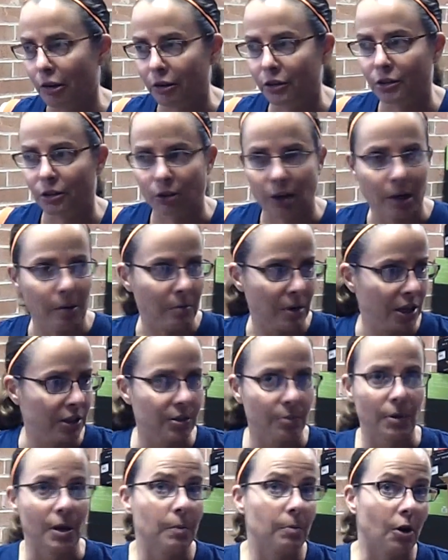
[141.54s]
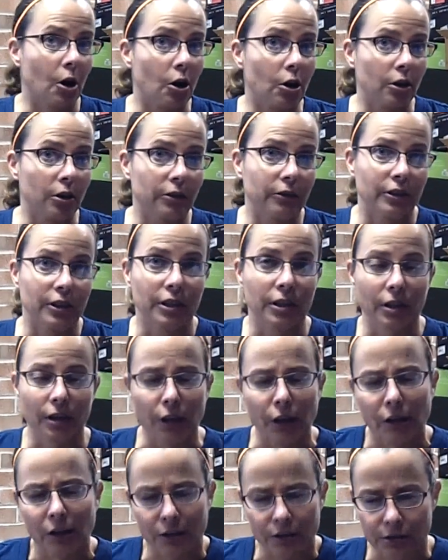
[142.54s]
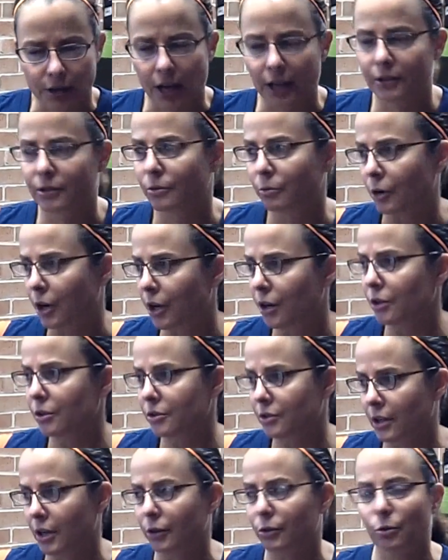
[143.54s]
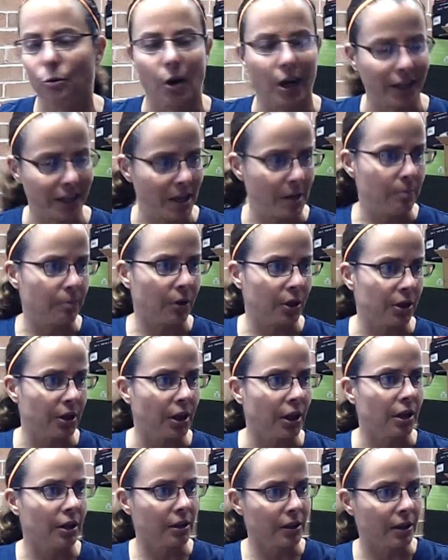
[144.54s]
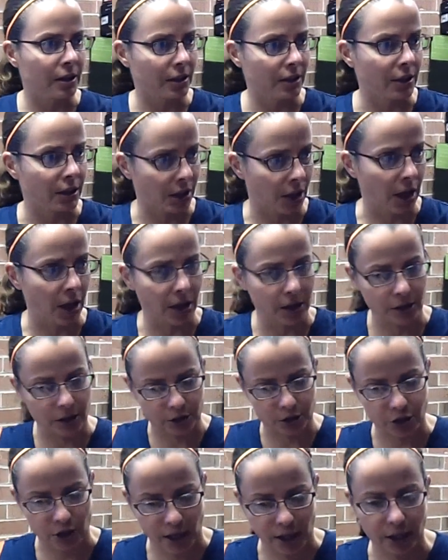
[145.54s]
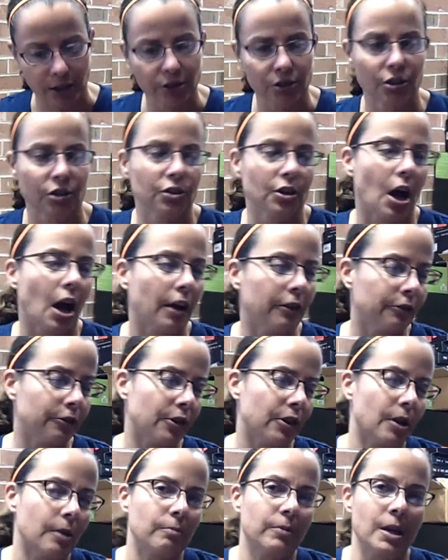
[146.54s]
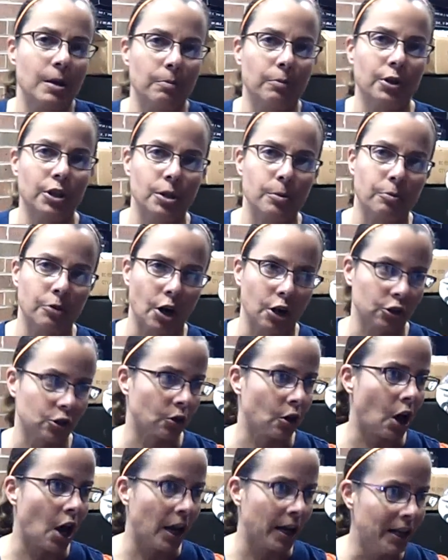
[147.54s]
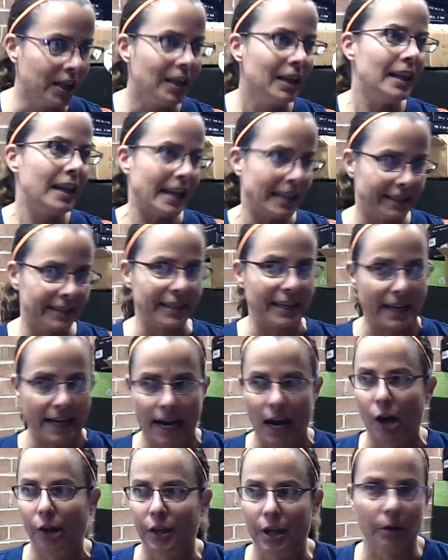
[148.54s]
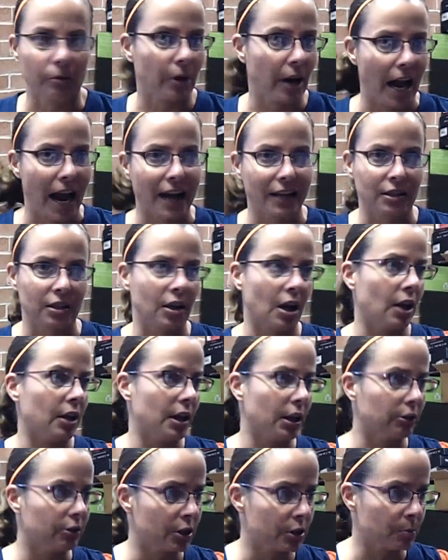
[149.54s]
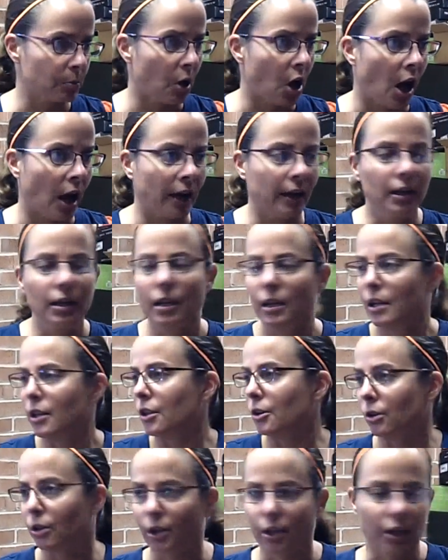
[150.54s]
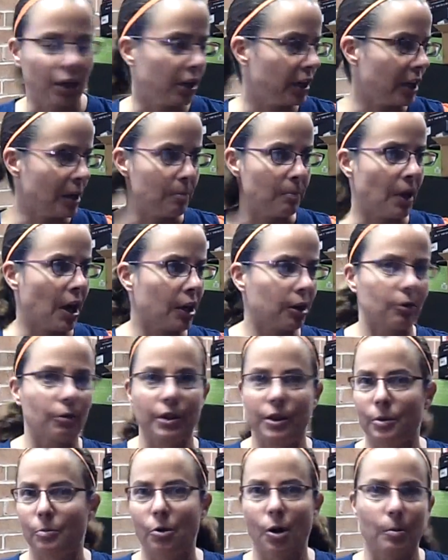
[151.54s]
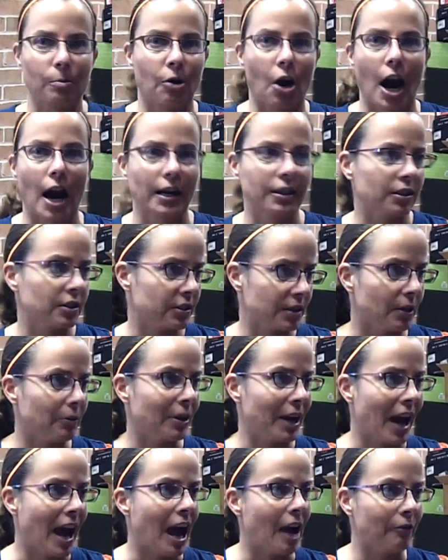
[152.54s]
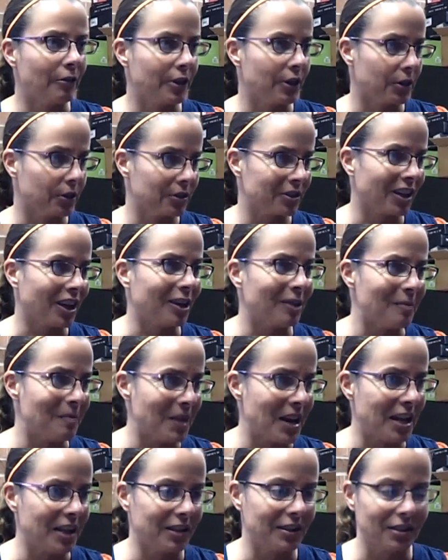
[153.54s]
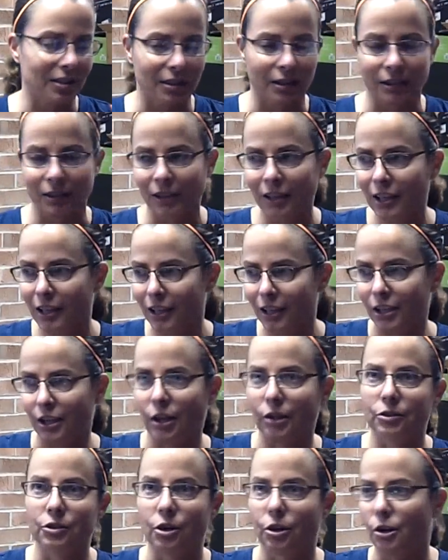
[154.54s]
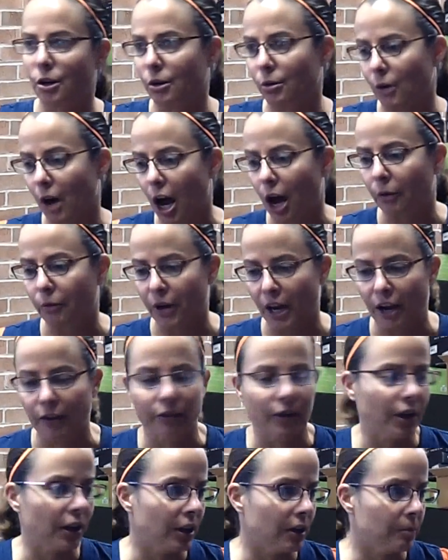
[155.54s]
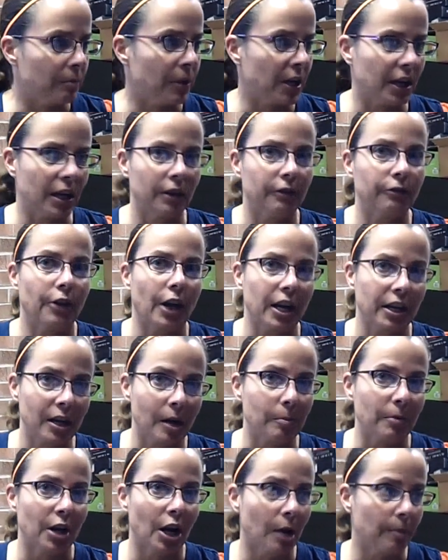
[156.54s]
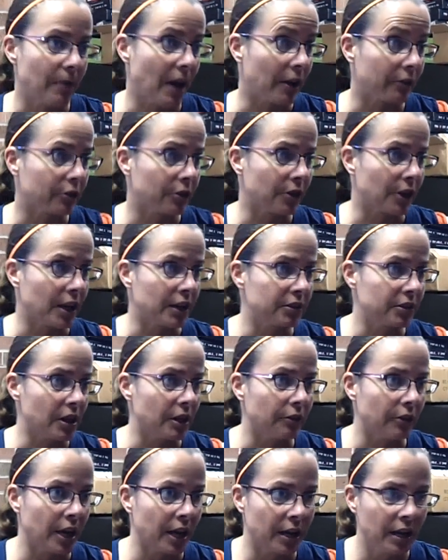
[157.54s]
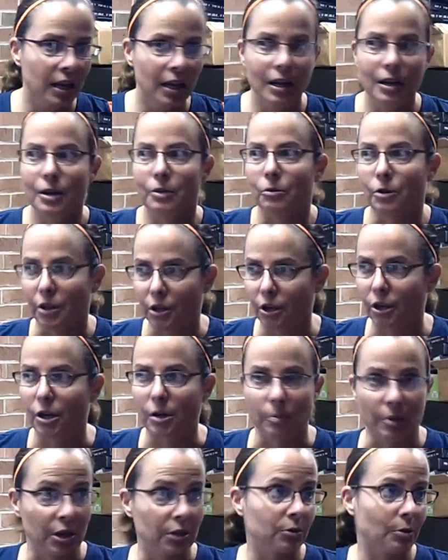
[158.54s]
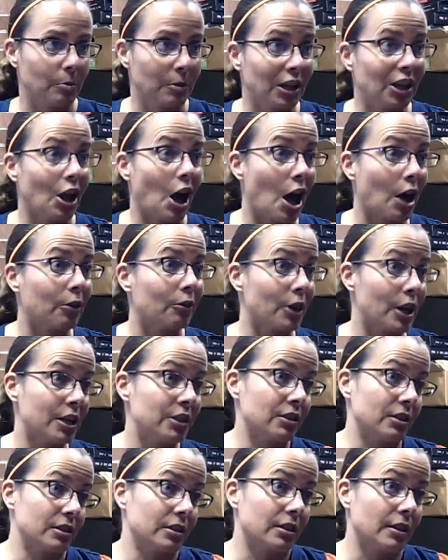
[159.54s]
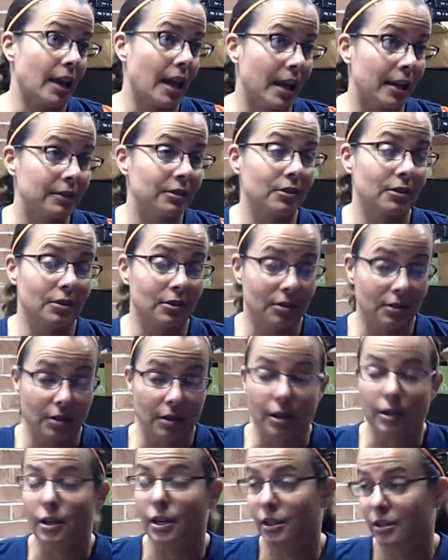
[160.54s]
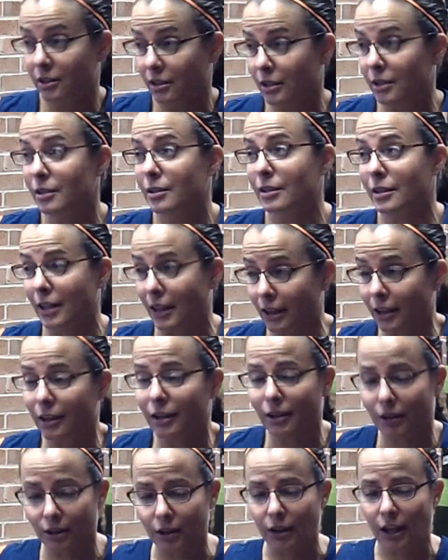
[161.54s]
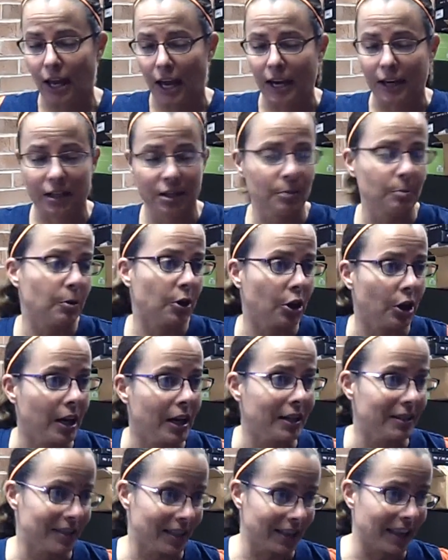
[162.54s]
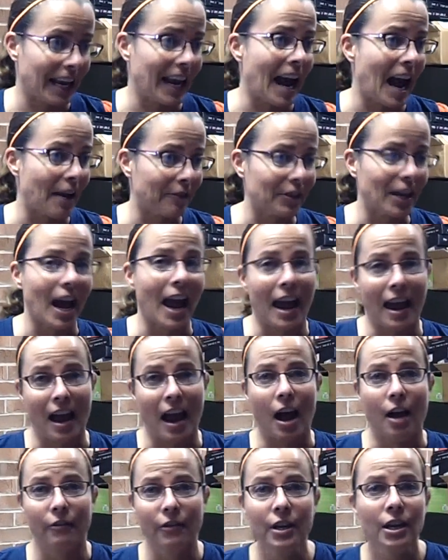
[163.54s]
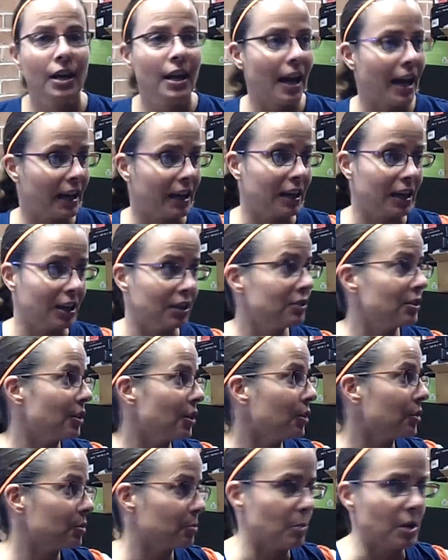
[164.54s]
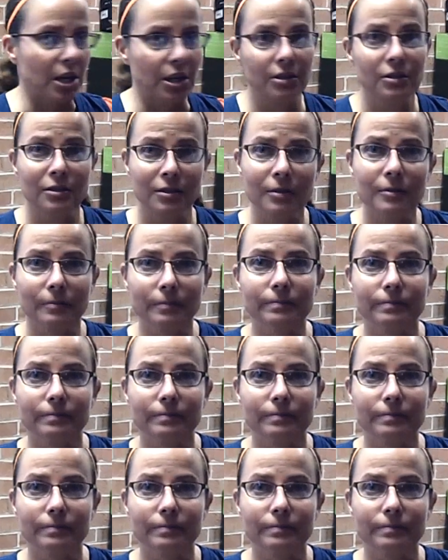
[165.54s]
it was a great meet to be a part of, and, you know, because that's one of those things, we want to keep putting the challenge is on for them, keep putting the pressure on, and seeing how they react and how they respond. They're only going to get better with the more practice that we have with those kind of meets. And, you know, turning around, we have a big invite coming up after Thanksgiving where they're going to be swimming a lot of races. And this is that experience that they have to have heading into those meets.